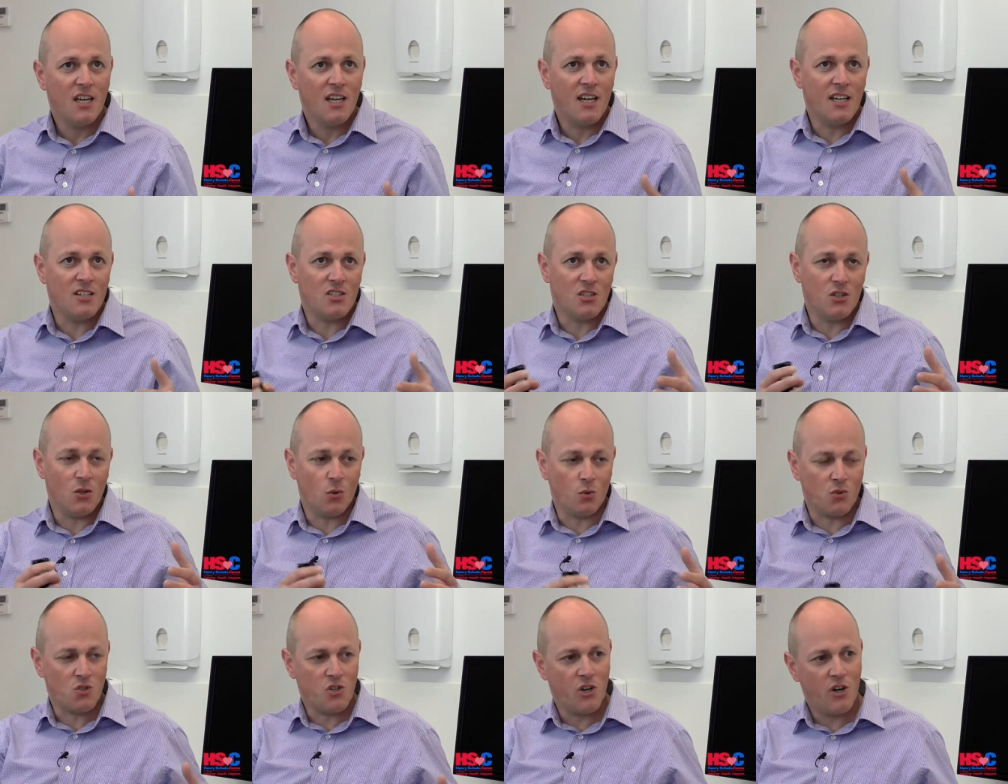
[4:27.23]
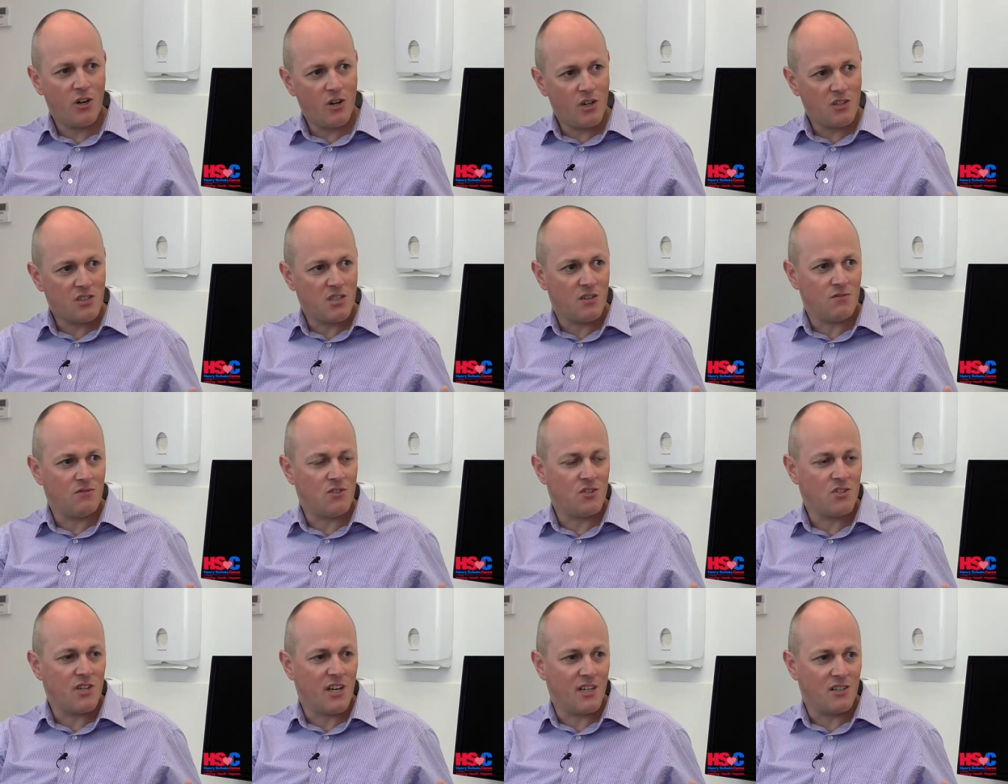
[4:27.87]
is an
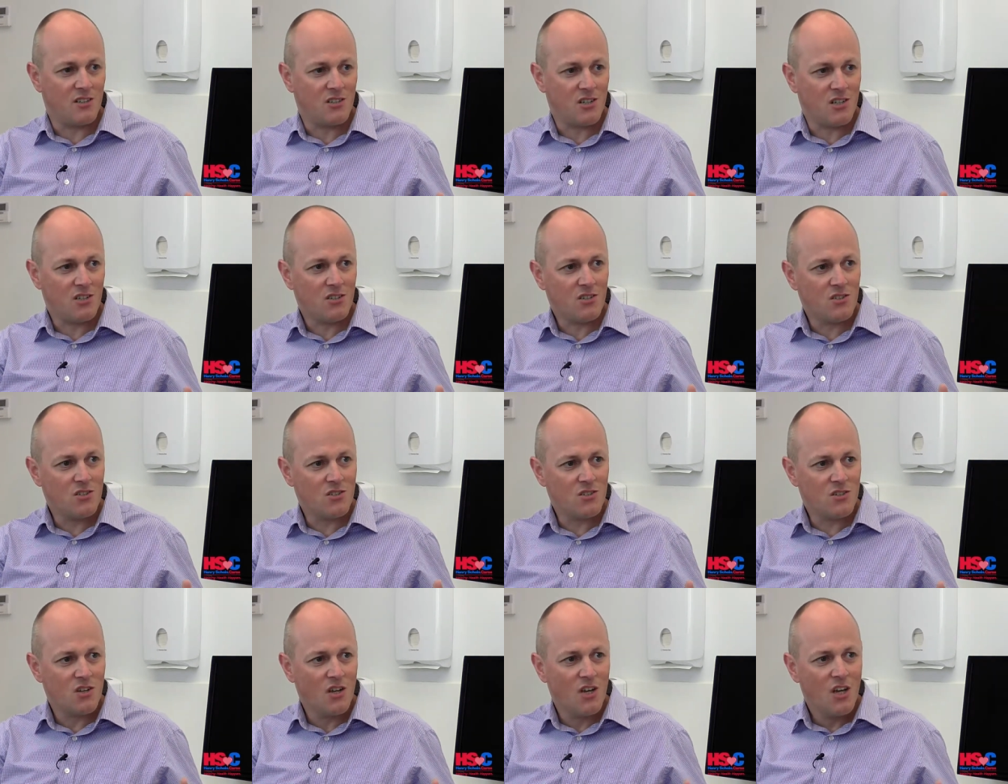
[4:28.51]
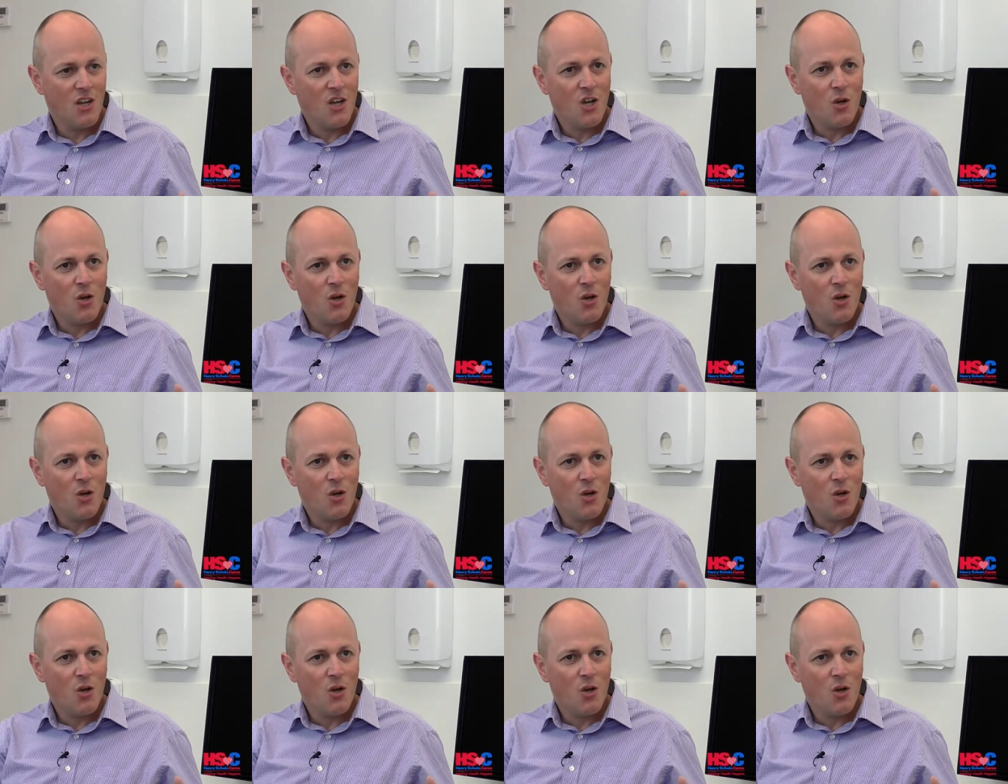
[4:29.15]
alternative to dentists,